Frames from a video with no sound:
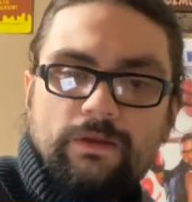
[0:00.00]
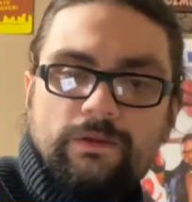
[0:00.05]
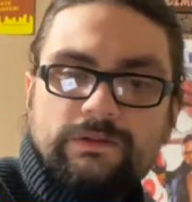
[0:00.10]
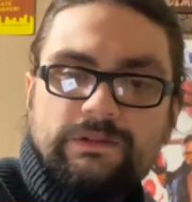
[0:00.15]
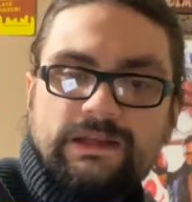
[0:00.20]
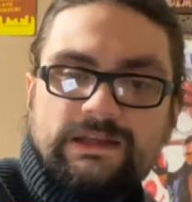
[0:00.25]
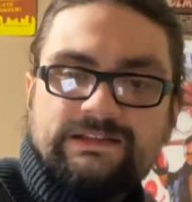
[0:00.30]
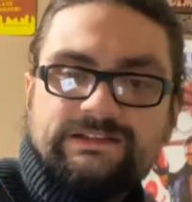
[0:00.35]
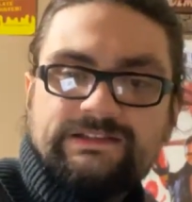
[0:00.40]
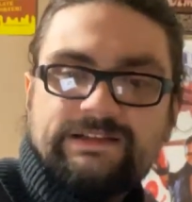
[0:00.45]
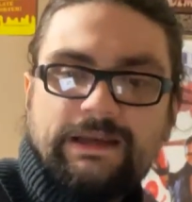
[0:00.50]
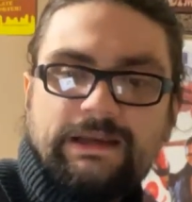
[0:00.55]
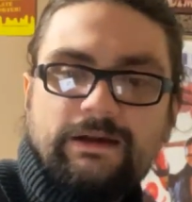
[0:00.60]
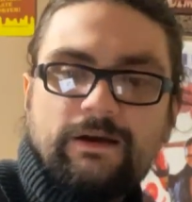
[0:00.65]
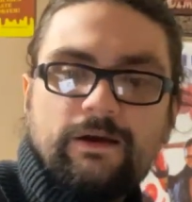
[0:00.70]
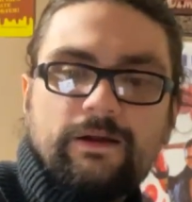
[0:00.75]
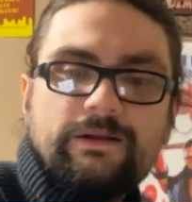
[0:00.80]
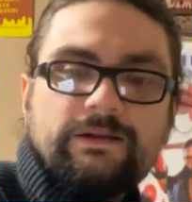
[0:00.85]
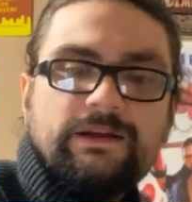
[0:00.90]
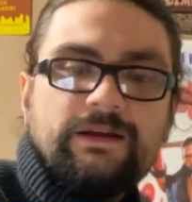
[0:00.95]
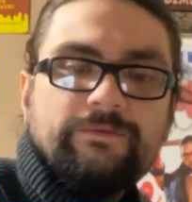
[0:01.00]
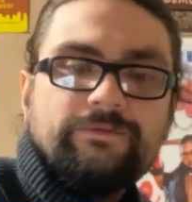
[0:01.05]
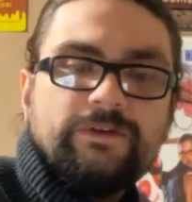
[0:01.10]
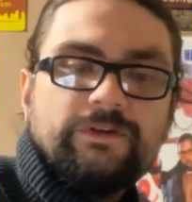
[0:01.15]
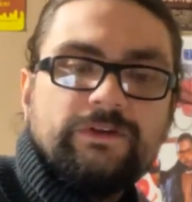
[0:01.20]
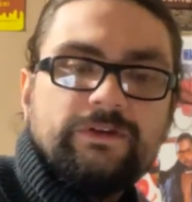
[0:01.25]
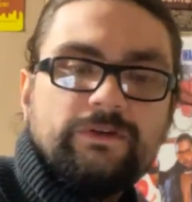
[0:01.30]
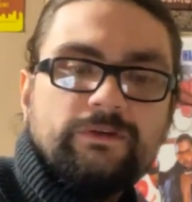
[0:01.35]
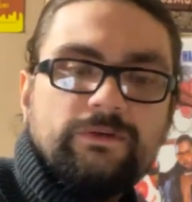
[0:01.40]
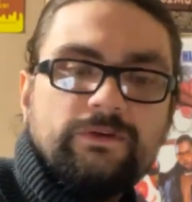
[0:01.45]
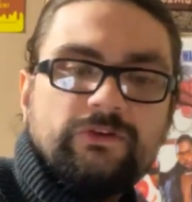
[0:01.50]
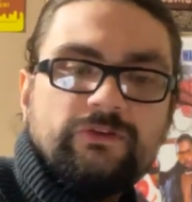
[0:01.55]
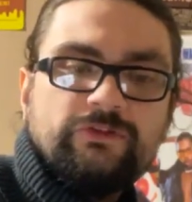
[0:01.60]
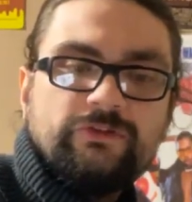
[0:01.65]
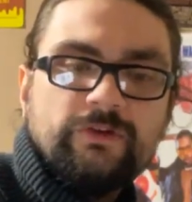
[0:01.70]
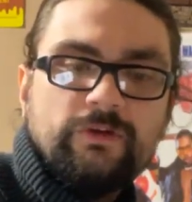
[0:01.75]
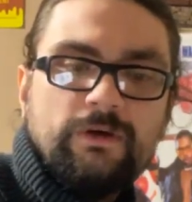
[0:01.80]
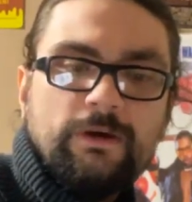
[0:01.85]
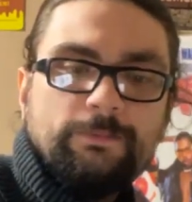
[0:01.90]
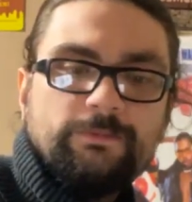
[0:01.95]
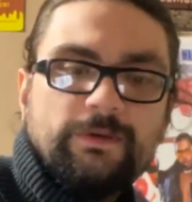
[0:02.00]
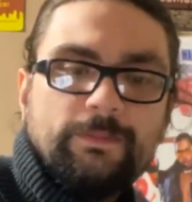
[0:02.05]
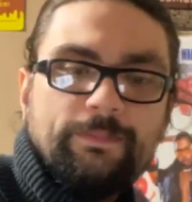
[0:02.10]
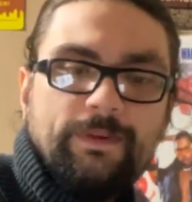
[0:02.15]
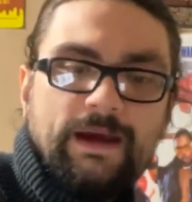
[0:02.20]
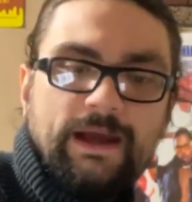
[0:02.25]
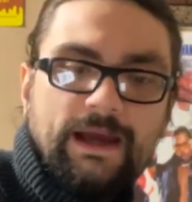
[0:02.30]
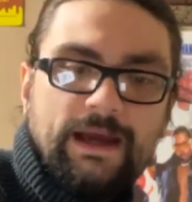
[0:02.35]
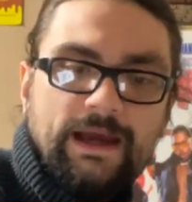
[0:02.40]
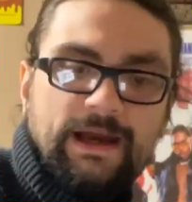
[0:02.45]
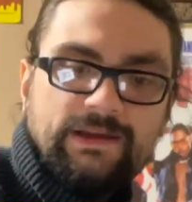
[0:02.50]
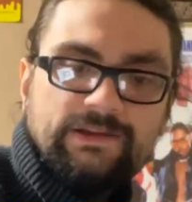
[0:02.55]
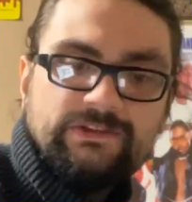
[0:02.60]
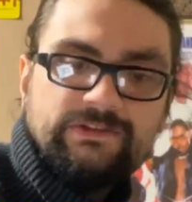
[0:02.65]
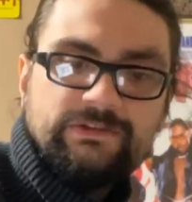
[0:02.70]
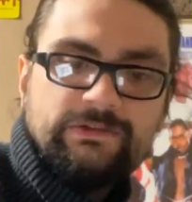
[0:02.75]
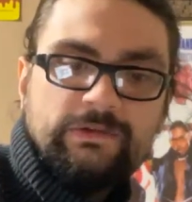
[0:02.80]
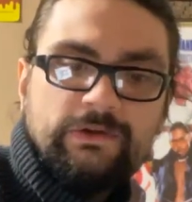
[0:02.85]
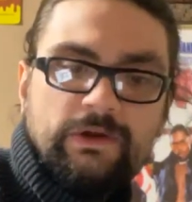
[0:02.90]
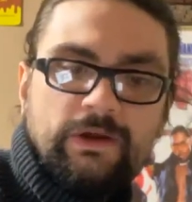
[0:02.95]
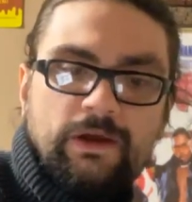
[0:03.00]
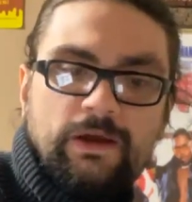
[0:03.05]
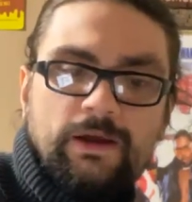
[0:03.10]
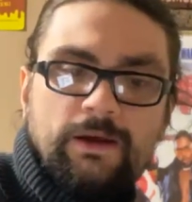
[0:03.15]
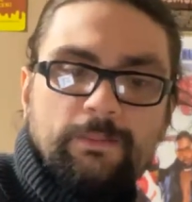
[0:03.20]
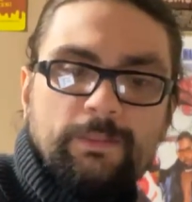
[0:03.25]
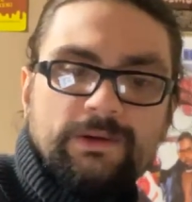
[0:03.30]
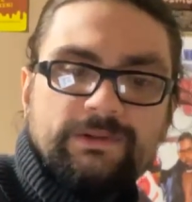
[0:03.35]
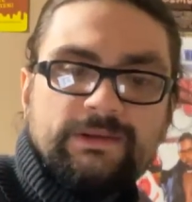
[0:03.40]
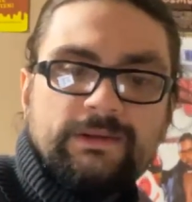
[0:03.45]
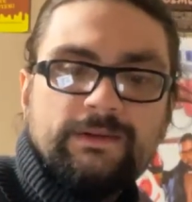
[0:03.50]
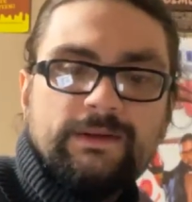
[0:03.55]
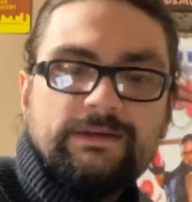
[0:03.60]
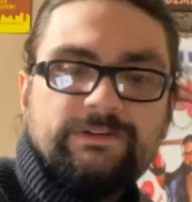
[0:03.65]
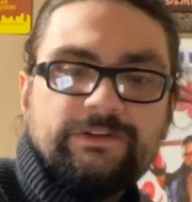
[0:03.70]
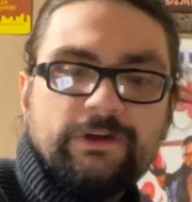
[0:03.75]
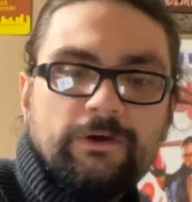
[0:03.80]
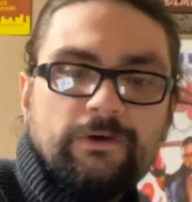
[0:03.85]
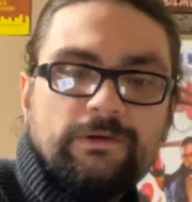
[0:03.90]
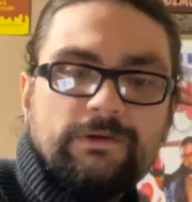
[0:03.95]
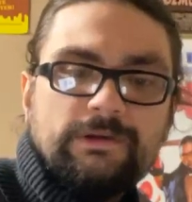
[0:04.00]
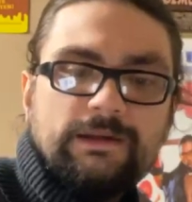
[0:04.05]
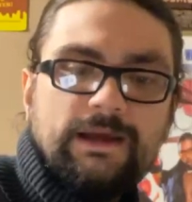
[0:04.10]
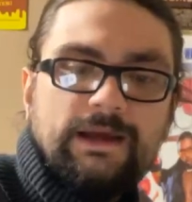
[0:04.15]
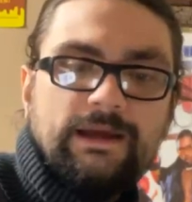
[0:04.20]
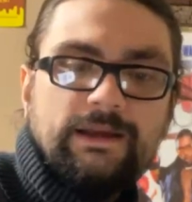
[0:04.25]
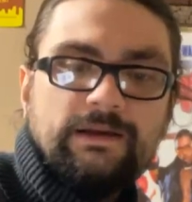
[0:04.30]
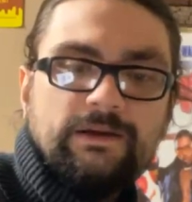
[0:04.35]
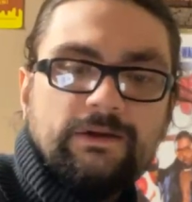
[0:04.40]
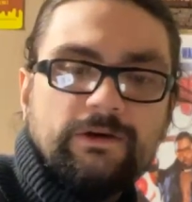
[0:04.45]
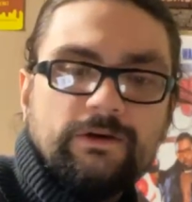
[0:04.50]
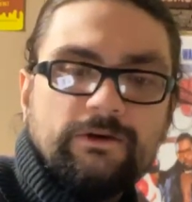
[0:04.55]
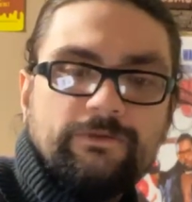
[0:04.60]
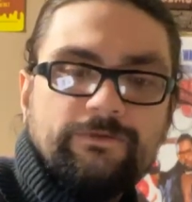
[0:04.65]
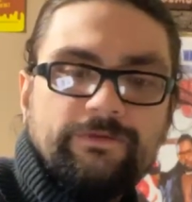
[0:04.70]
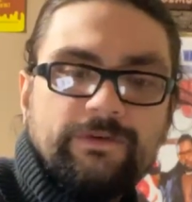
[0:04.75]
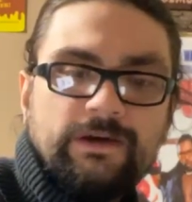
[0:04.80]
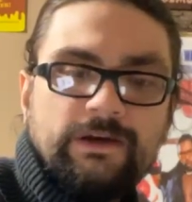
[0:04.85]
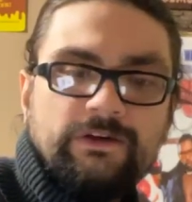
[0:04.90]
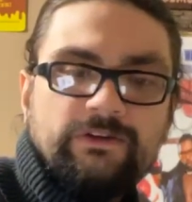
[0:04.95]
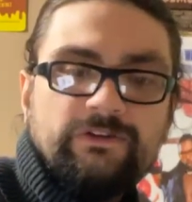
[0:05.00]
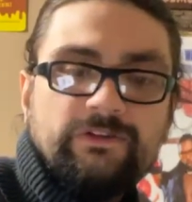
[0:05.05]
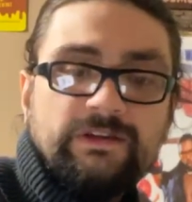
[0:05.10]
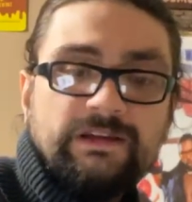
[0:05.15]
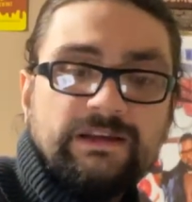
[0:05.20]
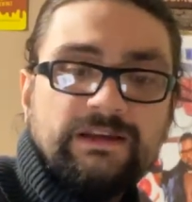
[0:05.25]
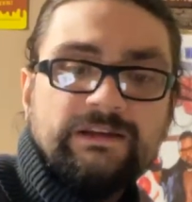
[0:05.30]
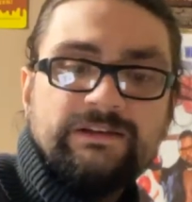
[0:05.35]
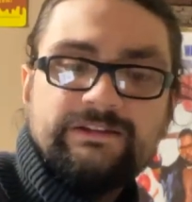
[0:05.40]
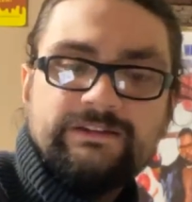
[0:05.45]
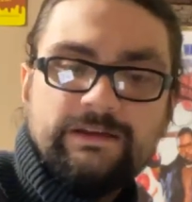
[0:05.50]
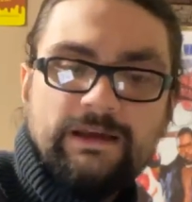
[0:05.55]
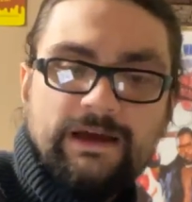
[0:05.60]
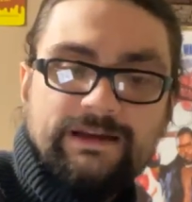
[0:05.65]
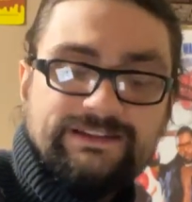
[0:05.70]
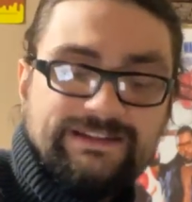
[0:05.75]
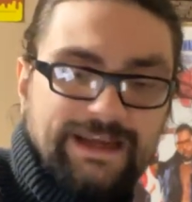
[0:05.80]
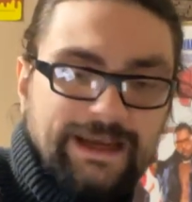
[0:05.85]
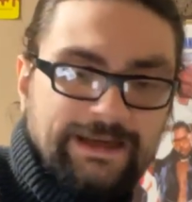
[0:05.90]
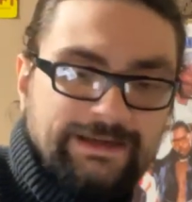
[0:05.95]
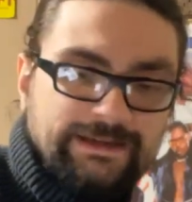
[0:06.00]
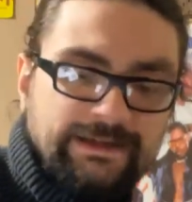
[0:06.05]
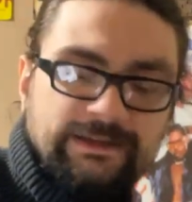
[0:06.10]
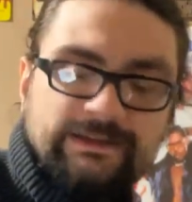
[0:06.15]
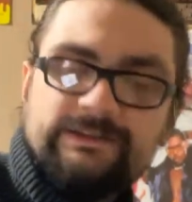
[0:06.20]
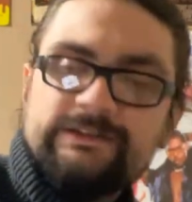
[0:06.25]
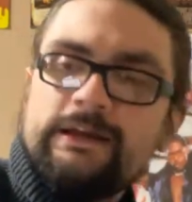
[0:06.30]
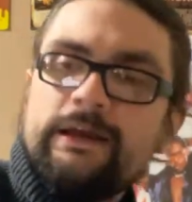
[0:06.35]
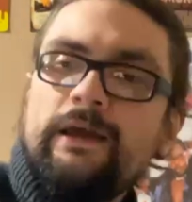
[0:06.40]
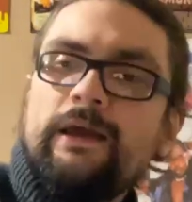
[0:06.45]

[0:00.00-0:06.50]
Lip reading: They say all you have to do is show up to pass, but then they don't let her finish the attendance.